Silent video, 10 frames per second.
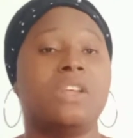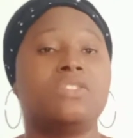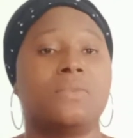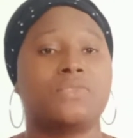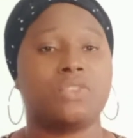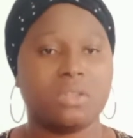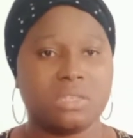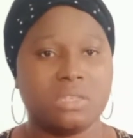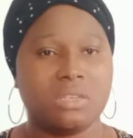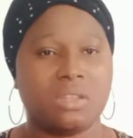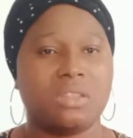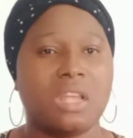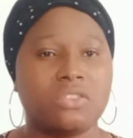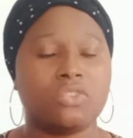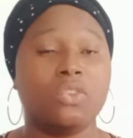of study,
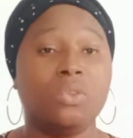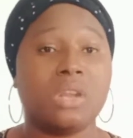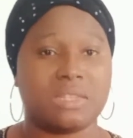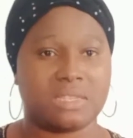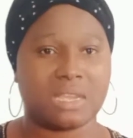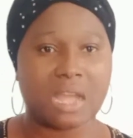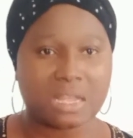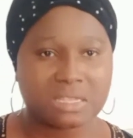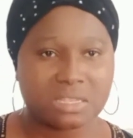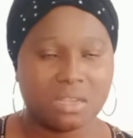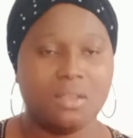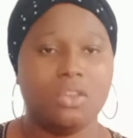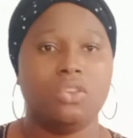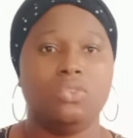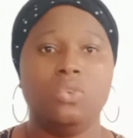that's also known as CAS,
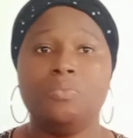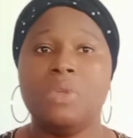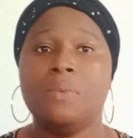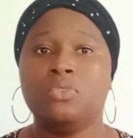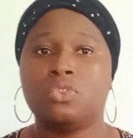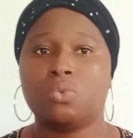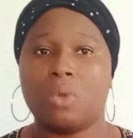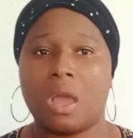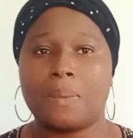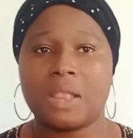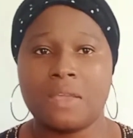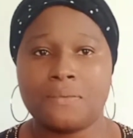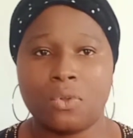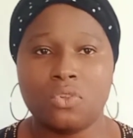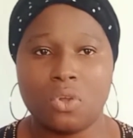you won't be able to apply
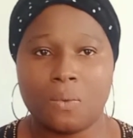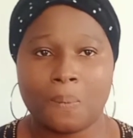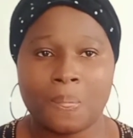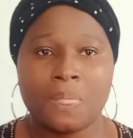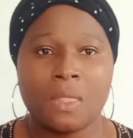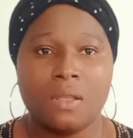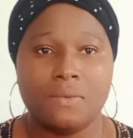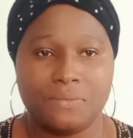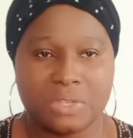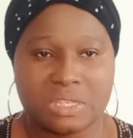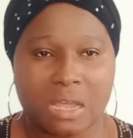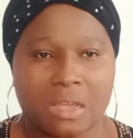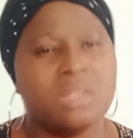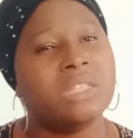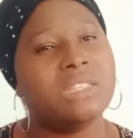for your visa.
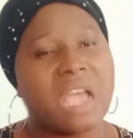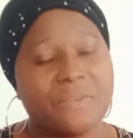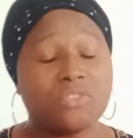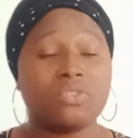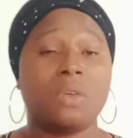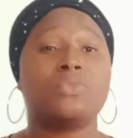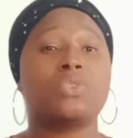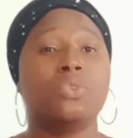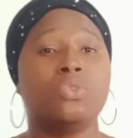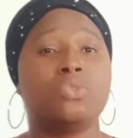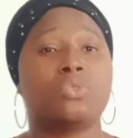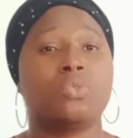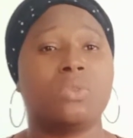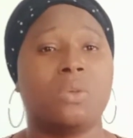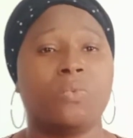There are even some schools
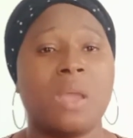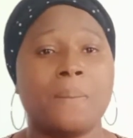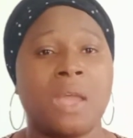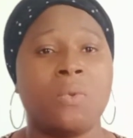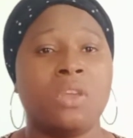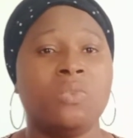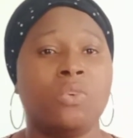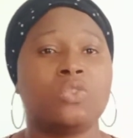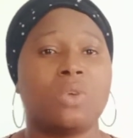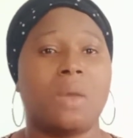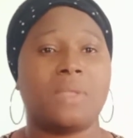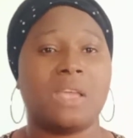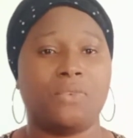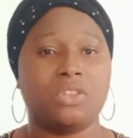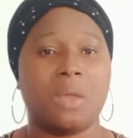too whereby when you want to apply
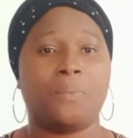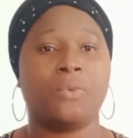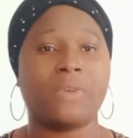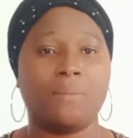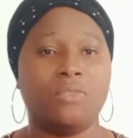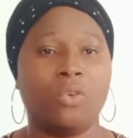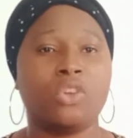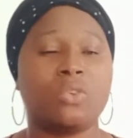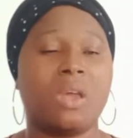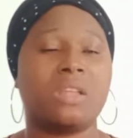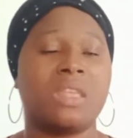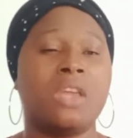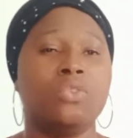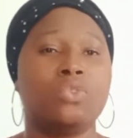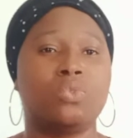for their program, they also tell
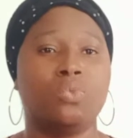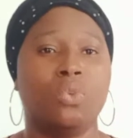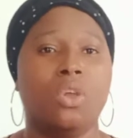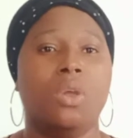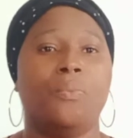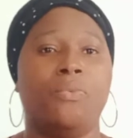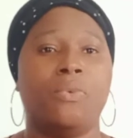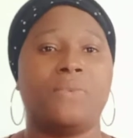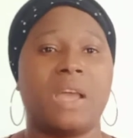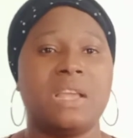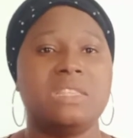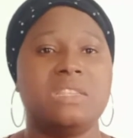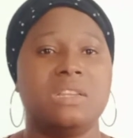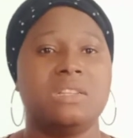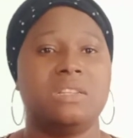you to provide
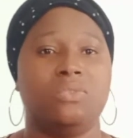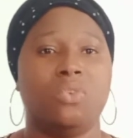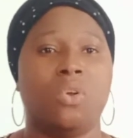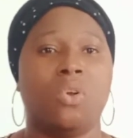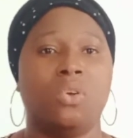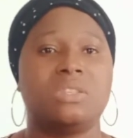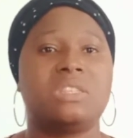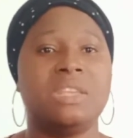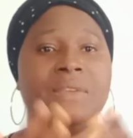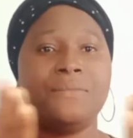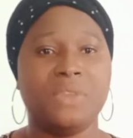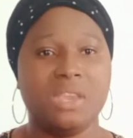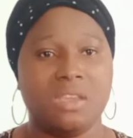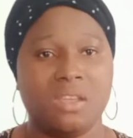your CV